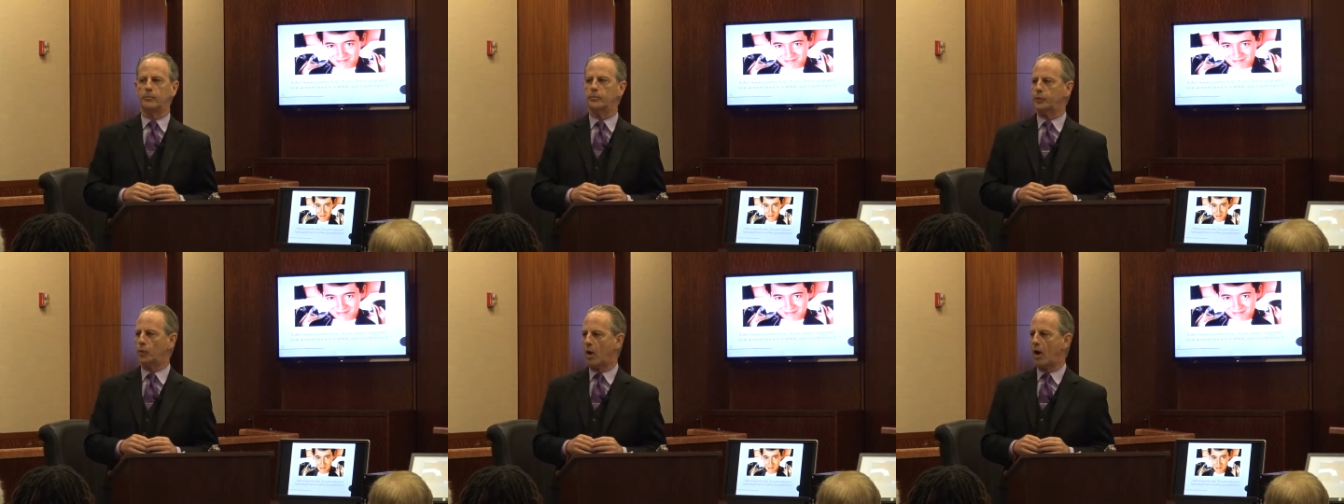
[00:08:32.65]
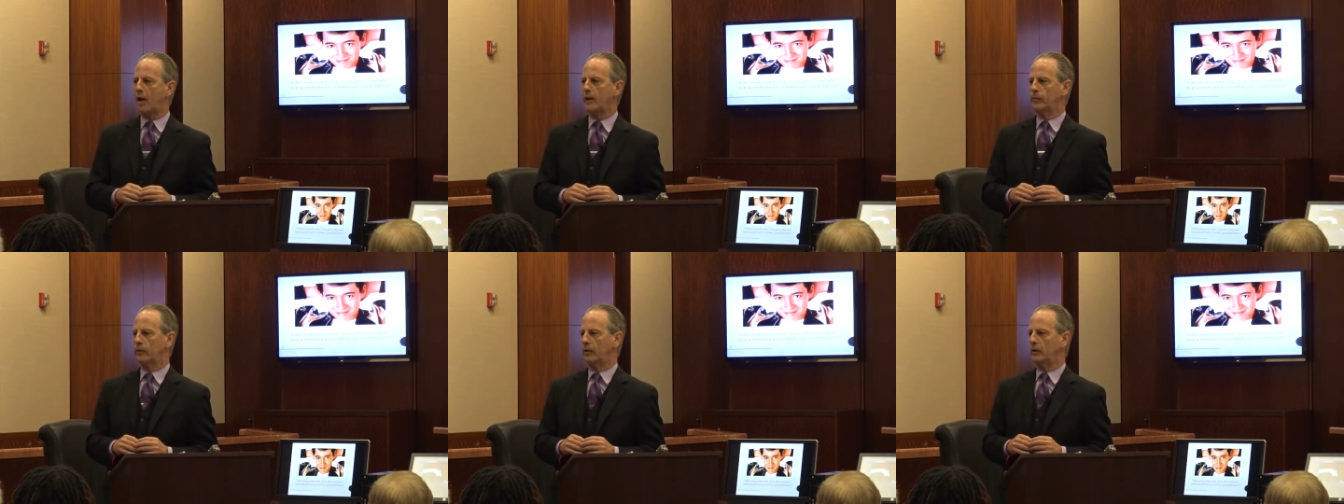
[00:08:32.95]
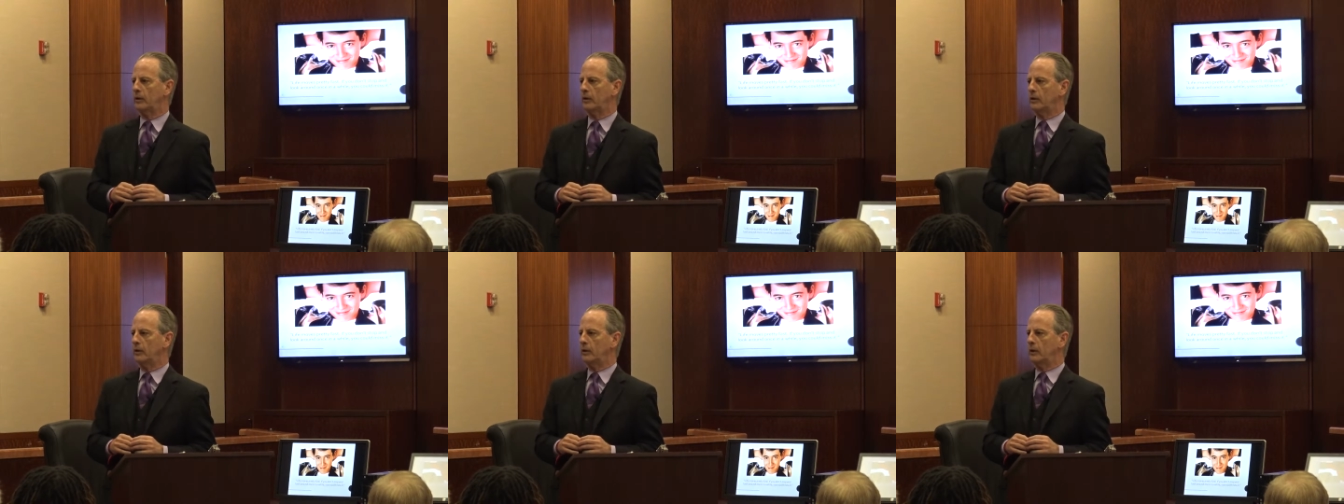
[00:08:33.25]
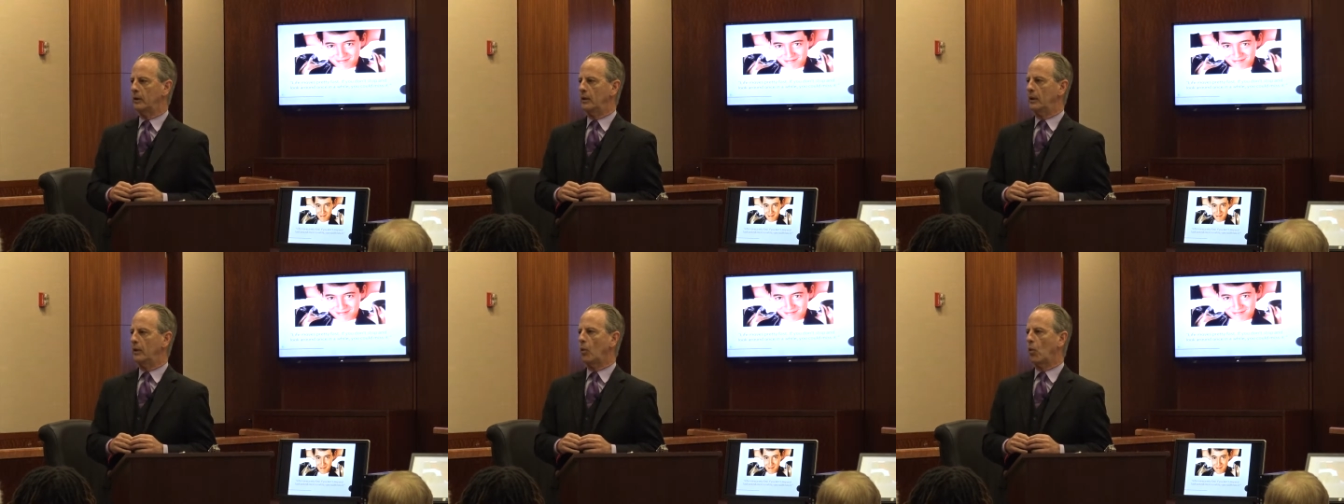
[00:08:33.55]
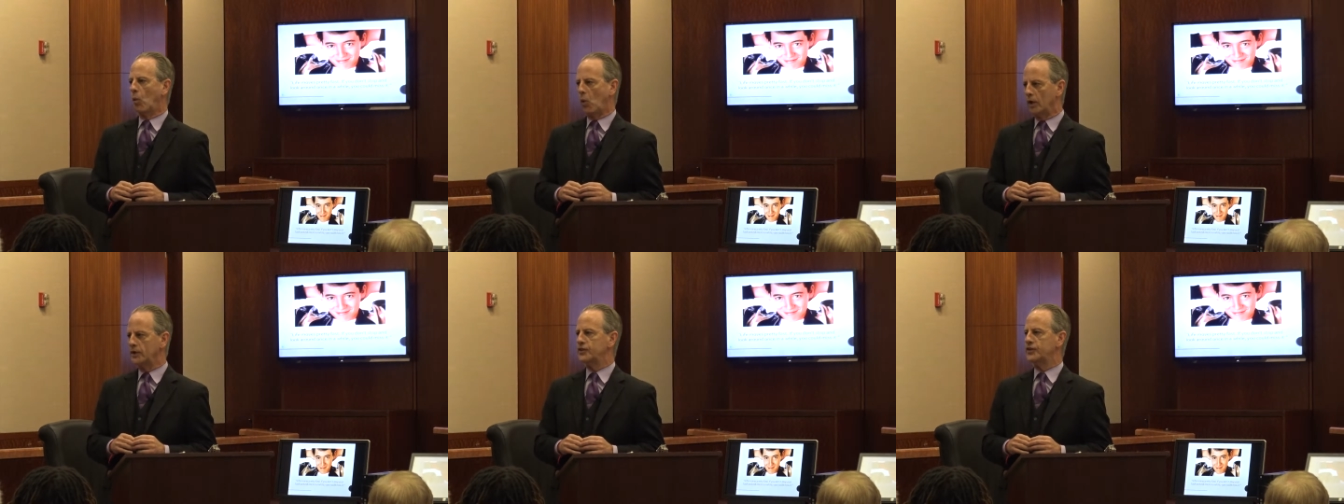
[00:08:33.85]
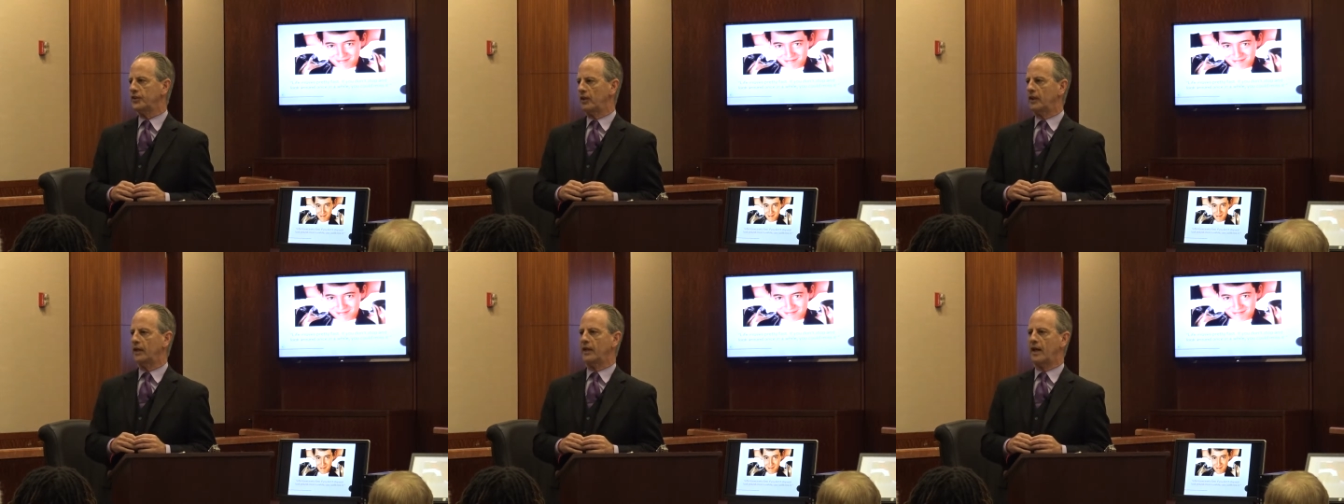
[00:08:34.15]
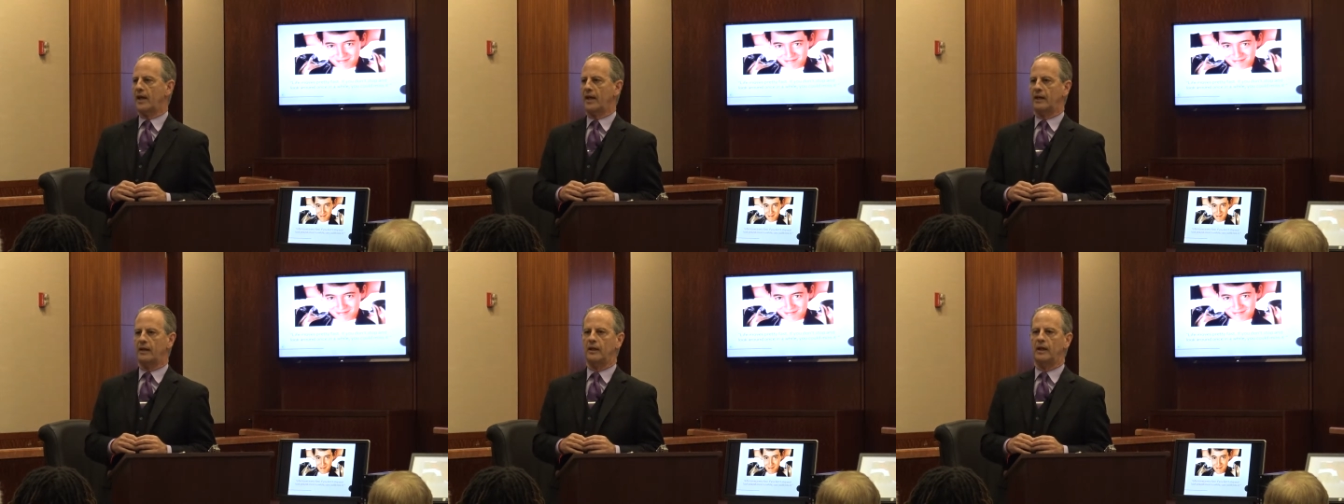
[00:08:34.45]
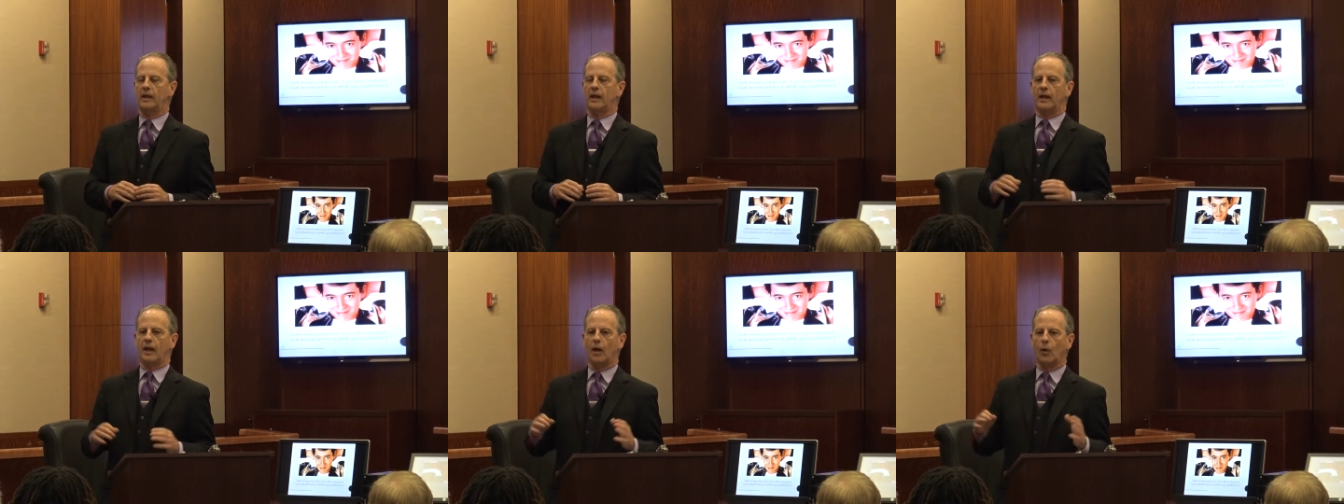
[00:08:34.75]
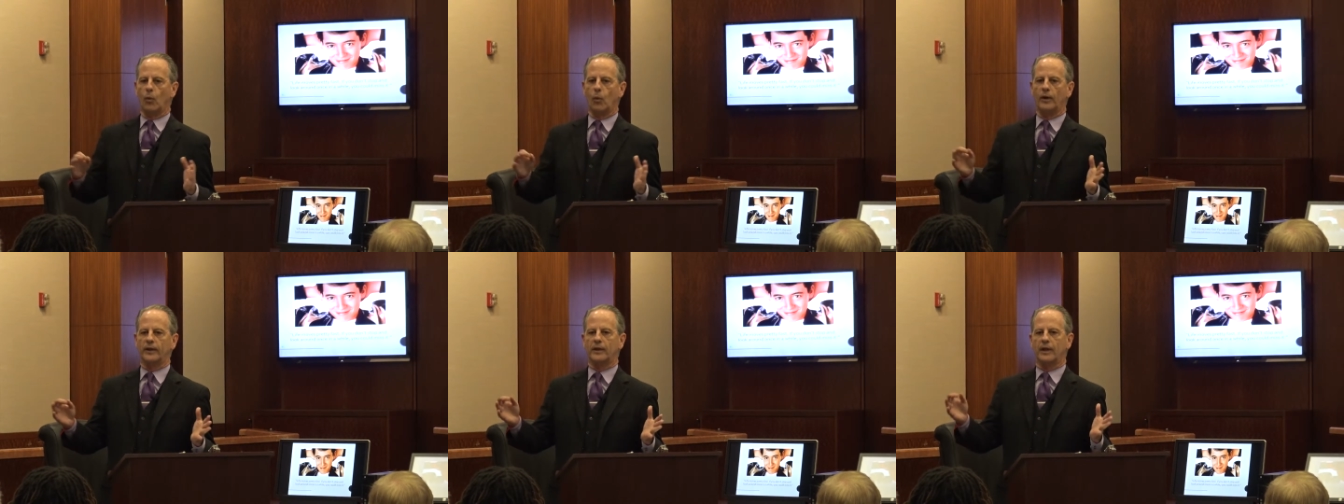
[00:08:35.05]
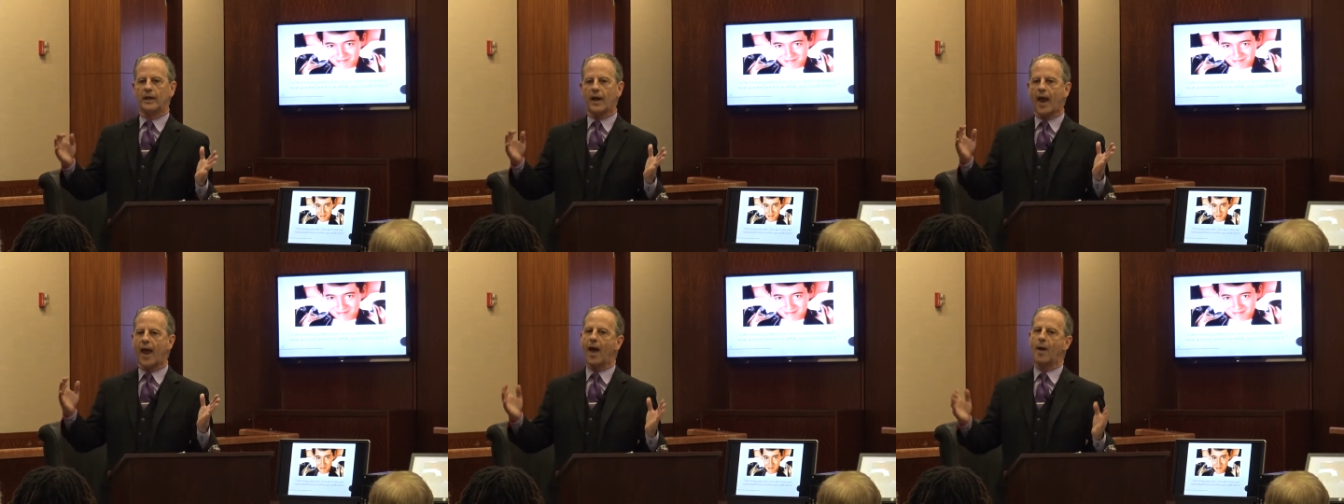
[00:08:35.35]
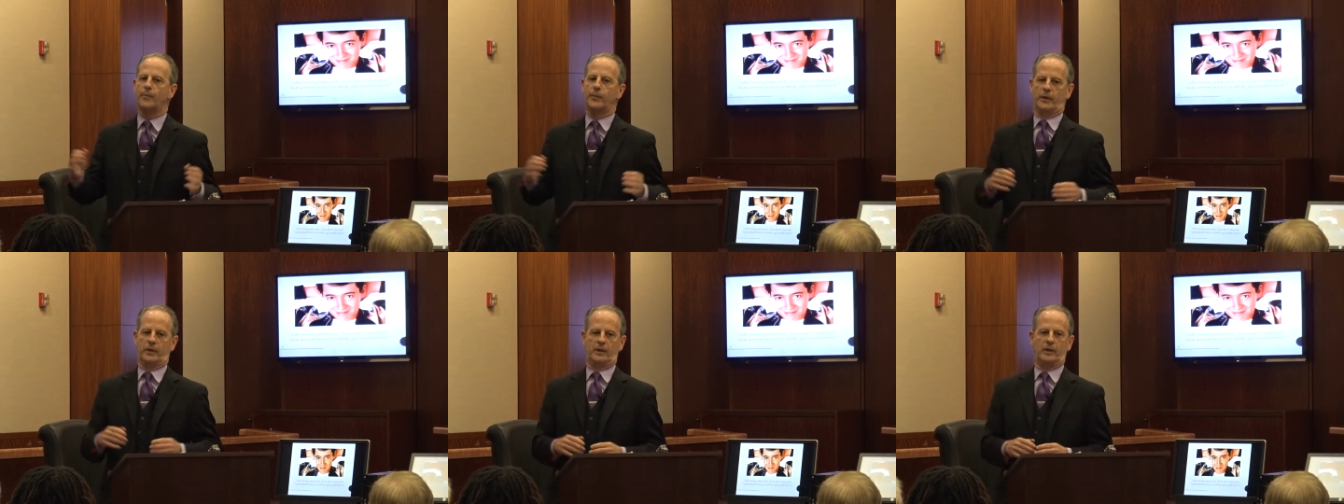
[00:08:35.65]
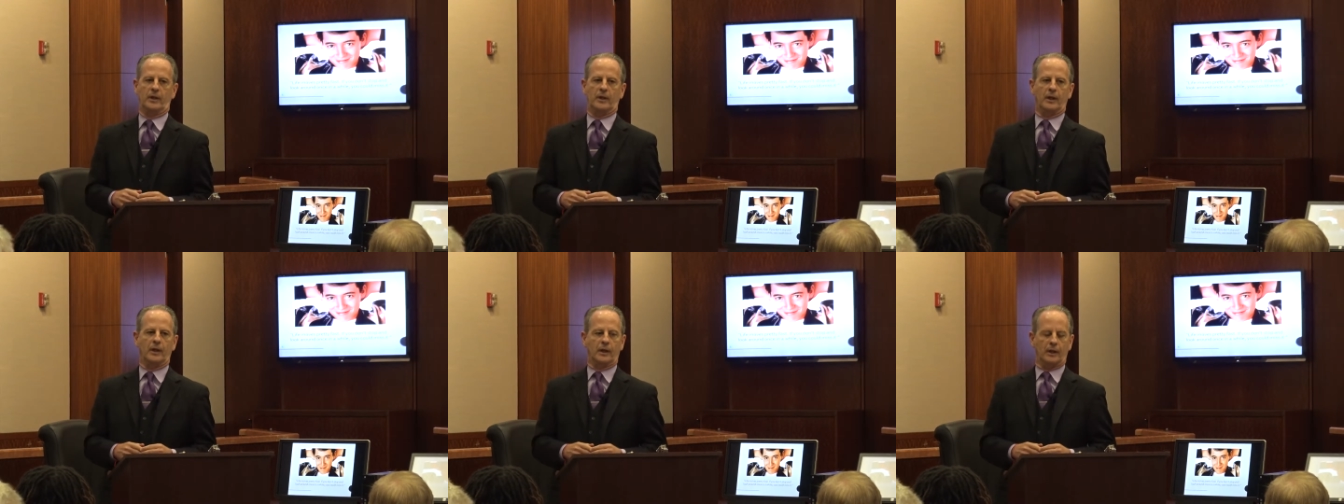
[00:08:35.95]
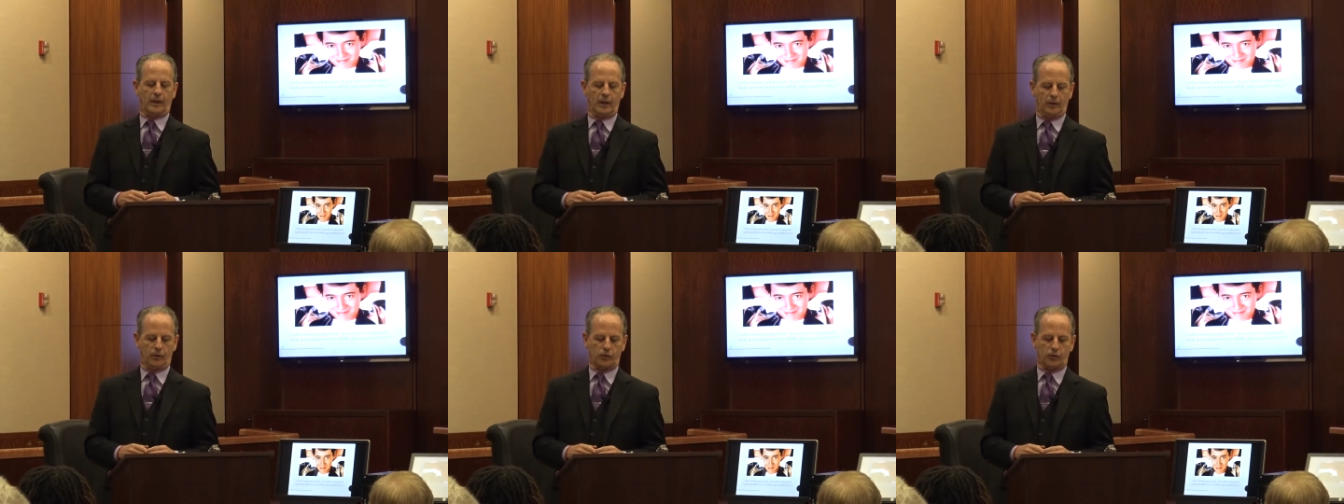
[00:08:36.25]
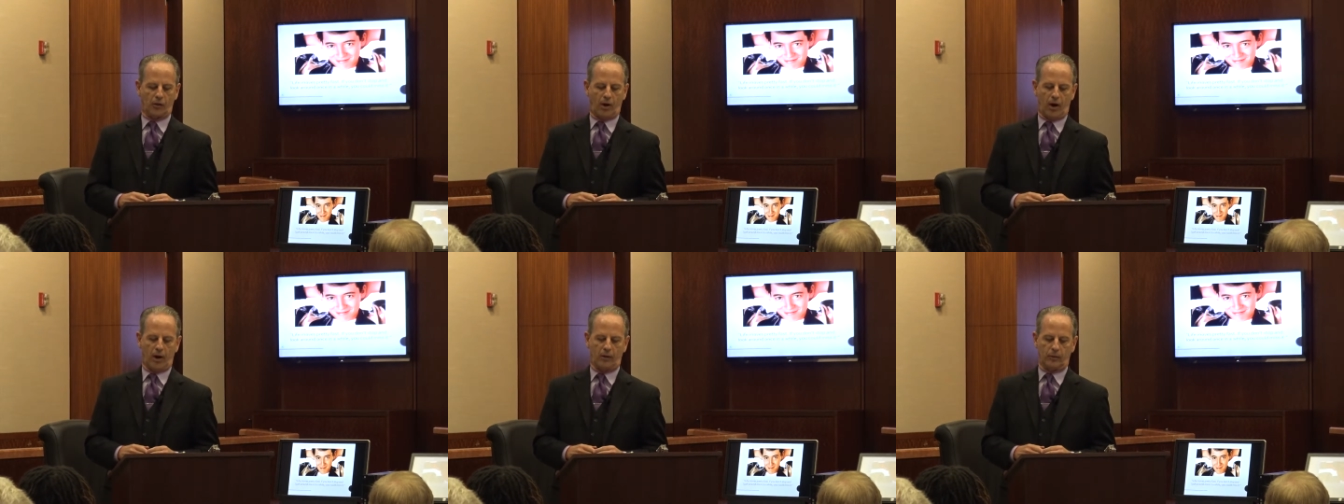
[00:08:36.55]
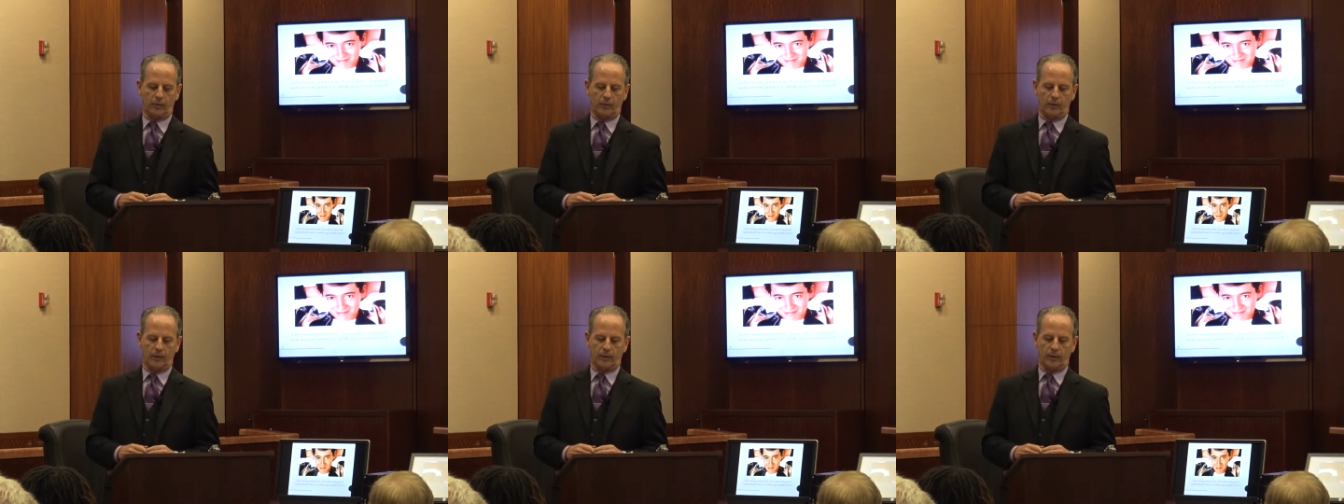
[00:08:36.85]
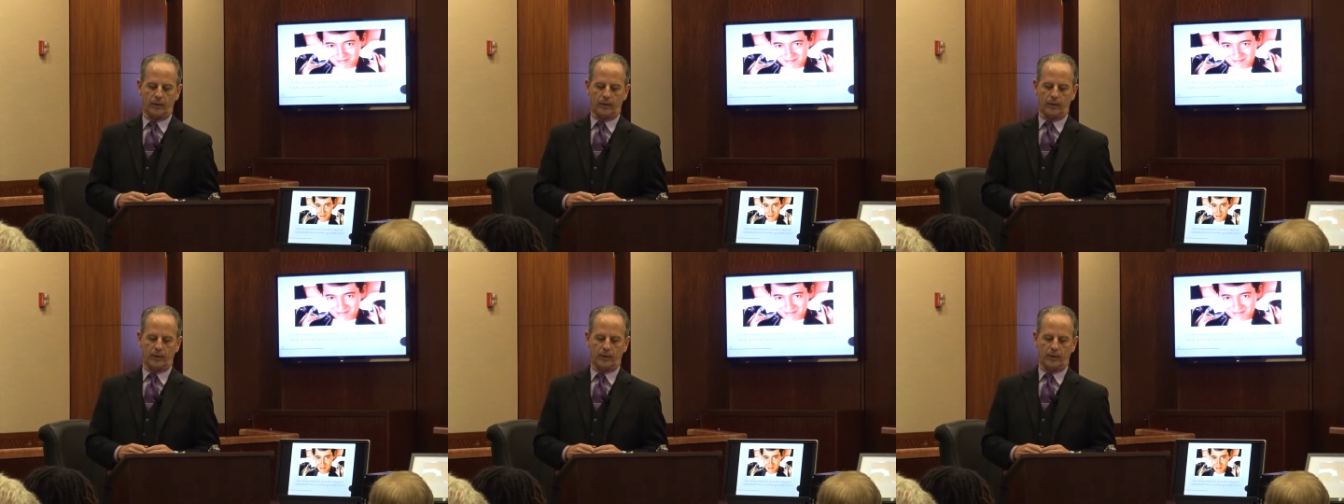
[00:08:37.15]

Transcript: primer, once again, and what can happen in a trial.